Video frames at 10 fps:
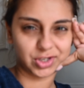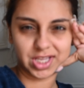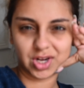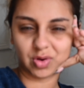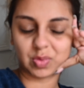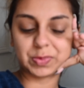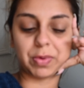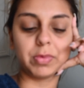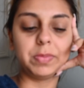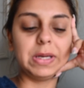Nidhi look was
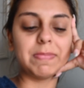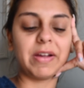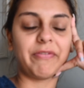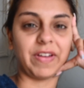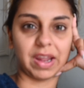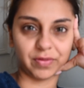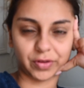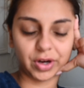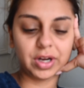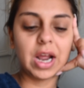probably my
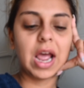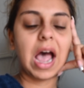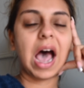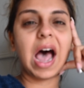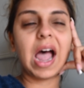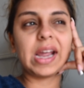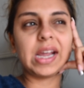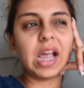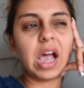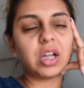favorite.
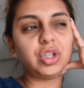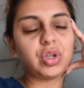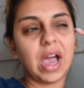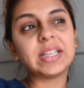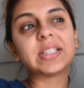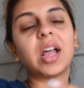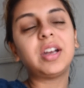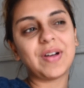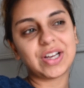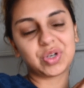I I
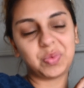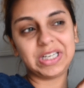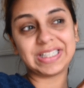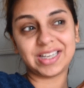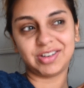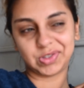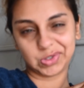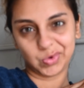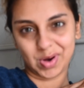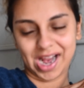started Fashion Week 10 years
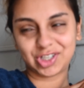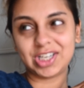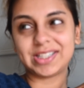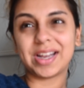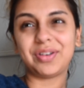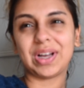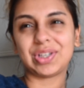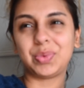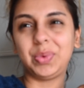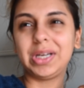ago. I actually started
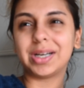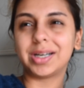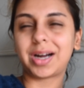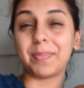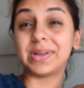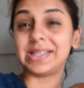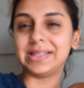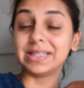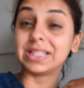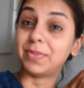Fashion Week a couple of
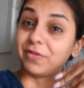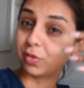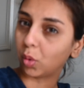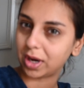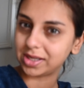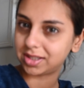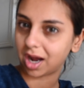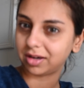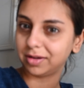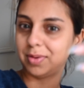seasons before I
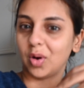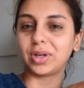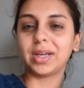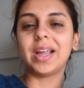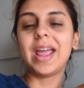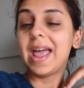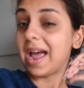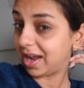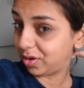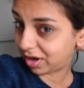started blogging.
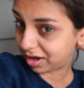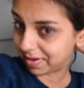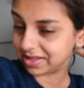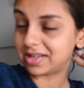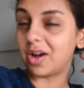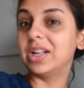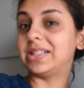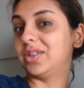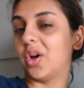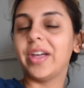I look like a mess now,
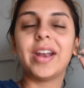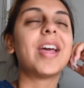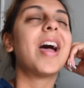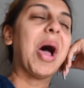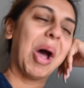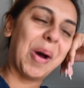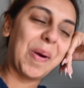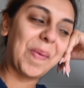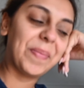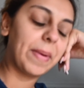let's ignore that.
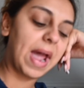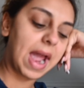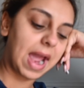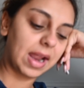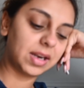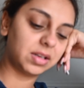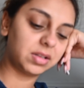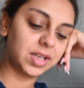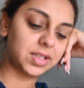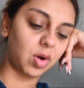Um, and
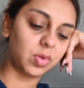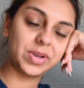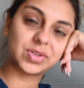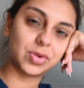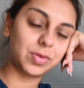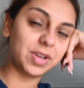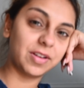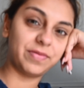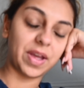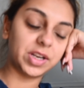it's always going to
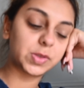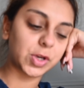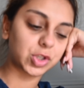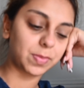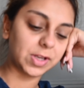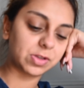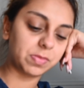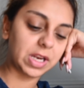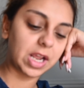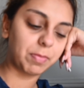be a very special place to
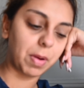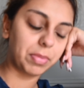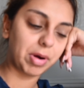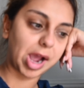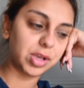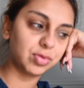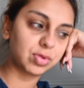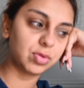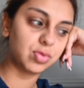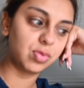me. And I remember I
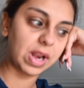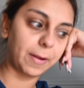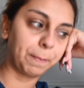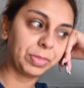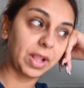used to do like